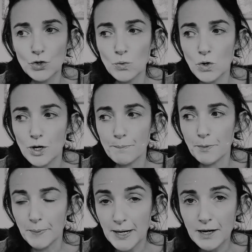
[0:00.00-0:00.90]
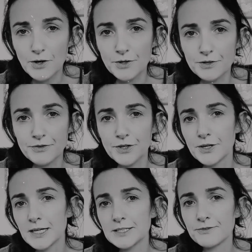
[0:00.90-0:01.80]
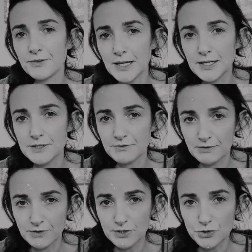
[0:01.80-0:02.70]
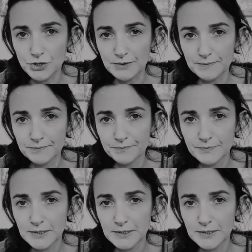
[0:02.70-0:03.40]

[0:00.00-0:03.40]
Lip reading: you are prepared for your next phase of evolution.